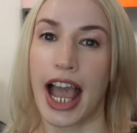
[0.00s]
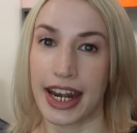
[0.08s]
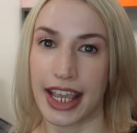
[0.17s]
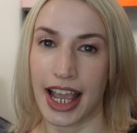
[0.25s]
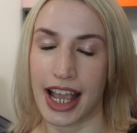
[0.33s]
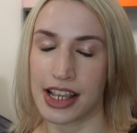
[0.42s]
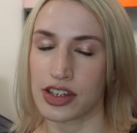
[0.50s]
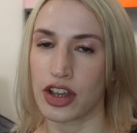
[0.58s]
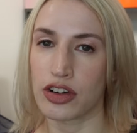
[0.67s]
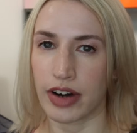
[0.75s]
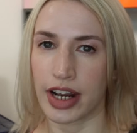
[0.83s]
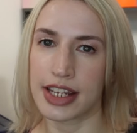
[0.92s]
And it has
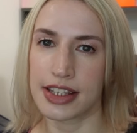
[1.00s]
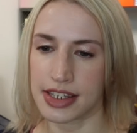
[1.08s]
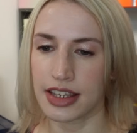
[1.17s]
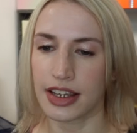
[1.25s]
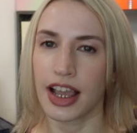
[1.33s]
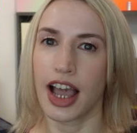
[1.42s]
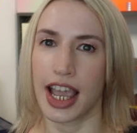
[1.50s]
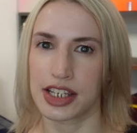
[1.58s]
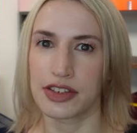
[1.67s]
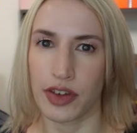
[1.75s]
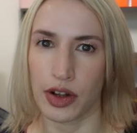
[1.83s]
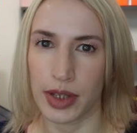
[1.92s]
a great
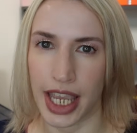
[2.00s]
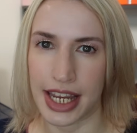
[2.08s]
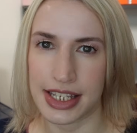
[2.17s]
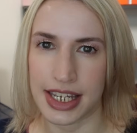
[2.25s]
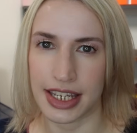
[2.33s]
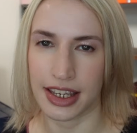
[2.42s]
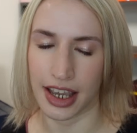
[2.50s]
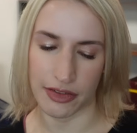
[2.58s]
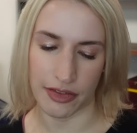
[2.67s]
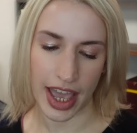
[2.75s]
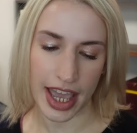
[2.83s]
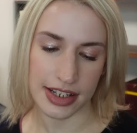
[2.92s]
exfoliating
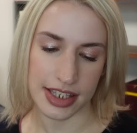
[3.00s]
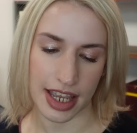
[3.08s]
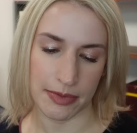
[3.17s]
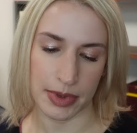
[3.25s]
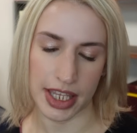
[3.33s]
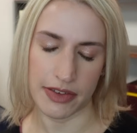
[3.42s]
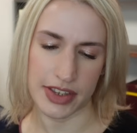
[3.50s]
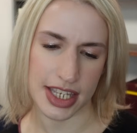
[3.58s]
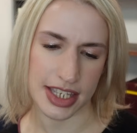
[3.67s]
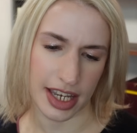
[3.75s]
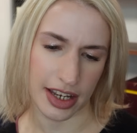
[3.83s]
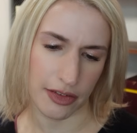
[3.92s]
effect. I believe this
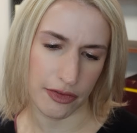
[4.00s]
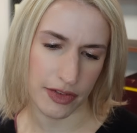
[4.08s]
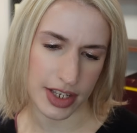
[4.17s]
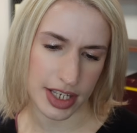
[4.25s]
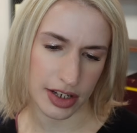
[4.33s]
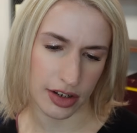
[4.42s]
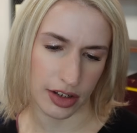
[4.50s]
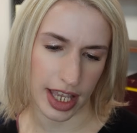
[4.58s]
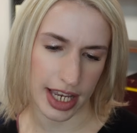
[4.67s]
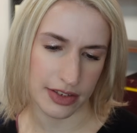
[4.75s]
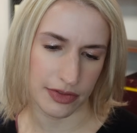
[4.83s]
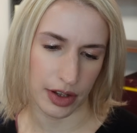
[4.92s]
is like a physical
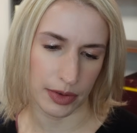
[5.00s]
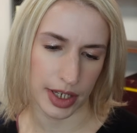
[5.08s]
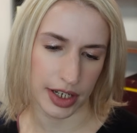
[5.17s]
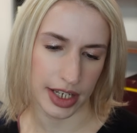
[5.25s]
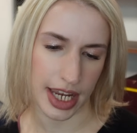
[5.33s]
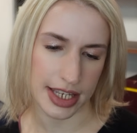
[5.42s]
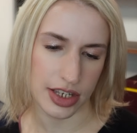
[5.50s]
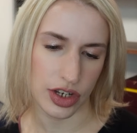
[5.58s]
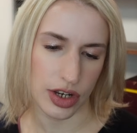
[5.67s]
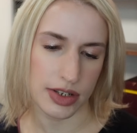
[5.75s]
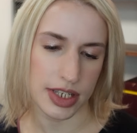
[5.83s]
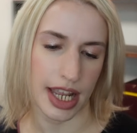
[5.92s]
exfoliant. Yes, it's
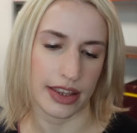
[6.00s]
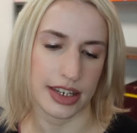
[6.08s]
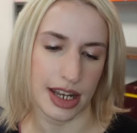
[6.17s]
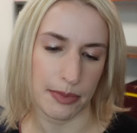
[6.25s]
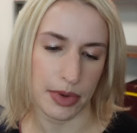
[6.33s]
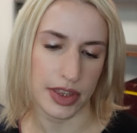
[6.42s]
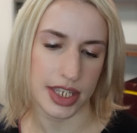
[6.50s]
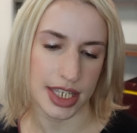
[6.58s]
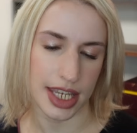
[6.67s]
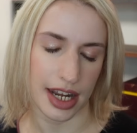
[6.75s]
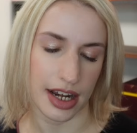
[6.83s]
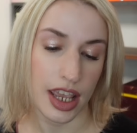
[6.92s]
used daily, dampen the
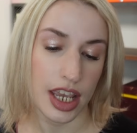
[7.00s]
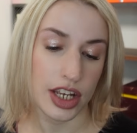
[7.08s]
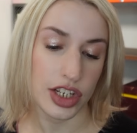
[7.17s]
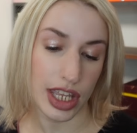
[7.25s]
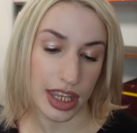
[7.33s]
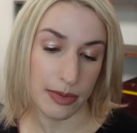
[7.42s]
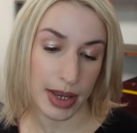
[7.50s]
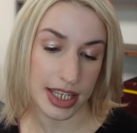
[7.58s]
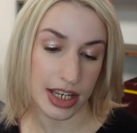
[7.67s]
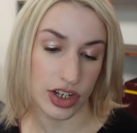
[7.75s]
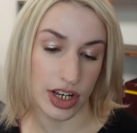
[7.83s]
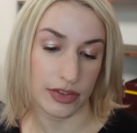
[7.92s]
skin, gently
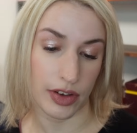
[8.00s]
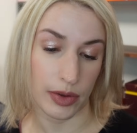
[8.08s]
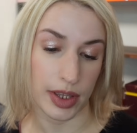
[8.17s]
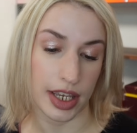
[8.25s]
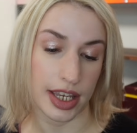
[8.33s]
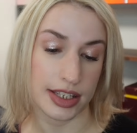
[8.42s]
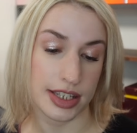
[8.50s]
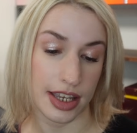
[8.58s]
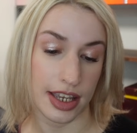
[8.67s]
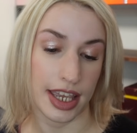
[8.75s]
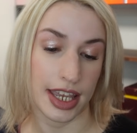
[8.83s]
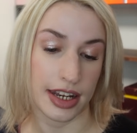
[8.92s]
massage the
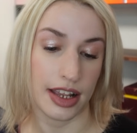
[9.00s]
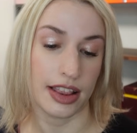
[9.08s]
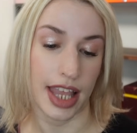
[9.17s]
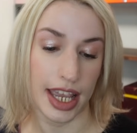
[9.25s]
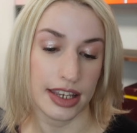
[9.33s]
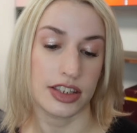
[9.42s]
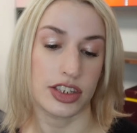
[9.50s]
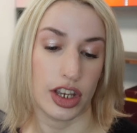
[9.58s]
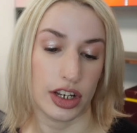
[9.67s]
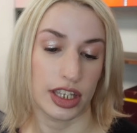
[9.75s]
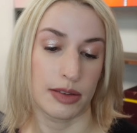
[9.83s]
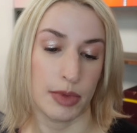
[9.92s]
exfoliator in light
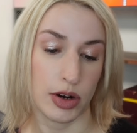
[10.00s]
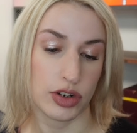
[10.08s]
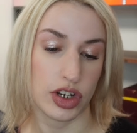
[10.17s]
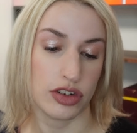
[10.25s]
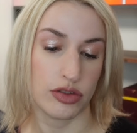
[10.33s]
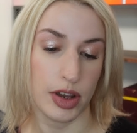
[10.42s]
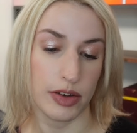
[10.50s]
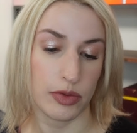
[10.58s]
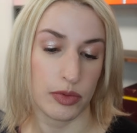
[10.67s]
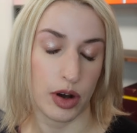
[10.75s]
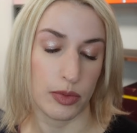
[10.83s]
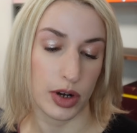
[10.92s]
circular motions, remove
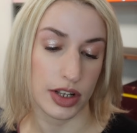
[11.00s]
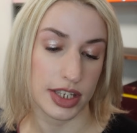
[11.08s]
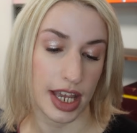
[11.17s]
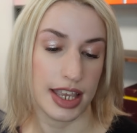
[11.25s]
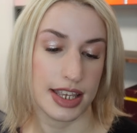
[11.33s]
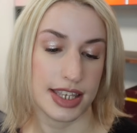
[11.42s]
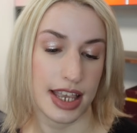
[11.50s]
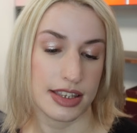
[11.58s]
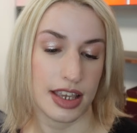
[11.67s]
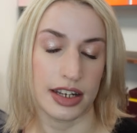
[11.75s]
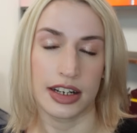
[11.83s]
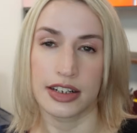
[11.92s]
with warm water. It
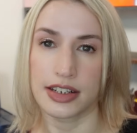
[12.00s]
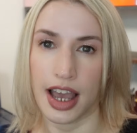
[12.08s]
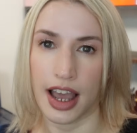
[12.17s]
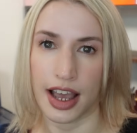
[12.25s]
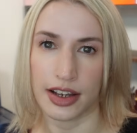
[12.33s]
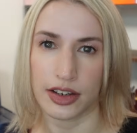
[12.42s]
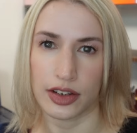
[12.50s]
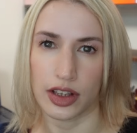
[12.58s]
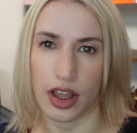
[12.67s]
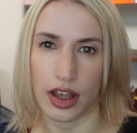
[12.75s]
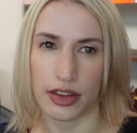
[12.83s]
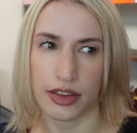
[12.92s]
says, and a dark
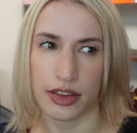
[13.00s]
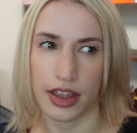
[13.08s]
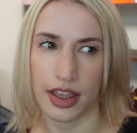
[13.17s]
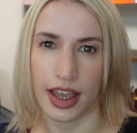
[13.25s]
cloth.